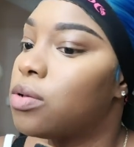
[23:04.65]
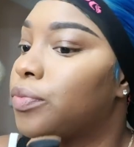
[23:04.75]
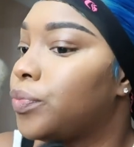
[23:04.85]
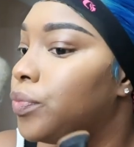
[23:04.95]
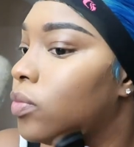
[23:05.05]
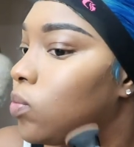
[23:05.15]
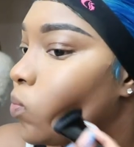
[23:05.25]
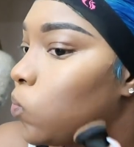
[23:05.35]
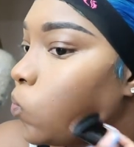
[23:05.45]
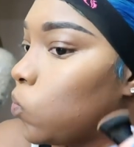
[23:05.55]

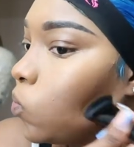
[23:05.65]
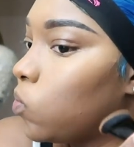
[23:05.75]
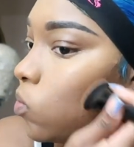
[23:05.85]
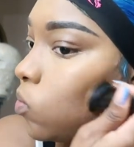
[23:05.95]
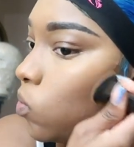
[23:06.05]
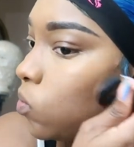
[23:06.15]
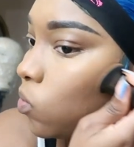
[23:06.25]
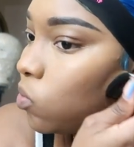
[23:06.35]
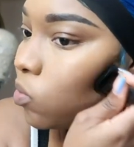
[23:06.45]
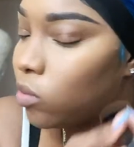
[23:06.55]

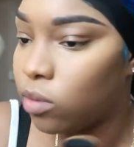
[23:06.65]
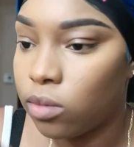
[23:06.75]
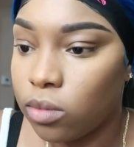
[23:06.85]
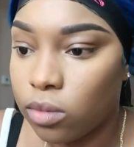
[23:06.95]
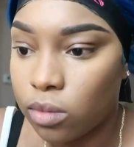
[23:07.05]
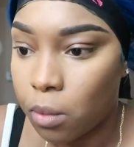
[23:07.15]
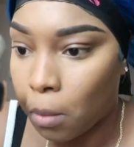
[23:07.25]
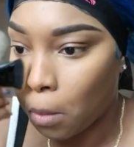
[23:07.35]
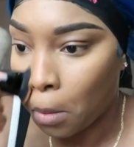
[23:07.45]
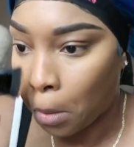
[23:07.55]

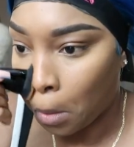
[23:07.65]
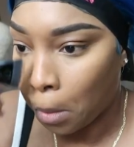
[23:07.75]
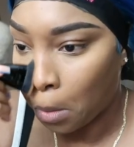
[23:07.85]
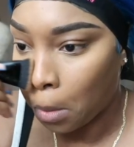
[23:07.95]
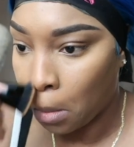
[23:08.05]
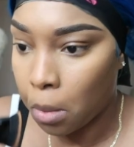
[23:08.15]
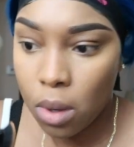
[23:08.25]
Nothing is said.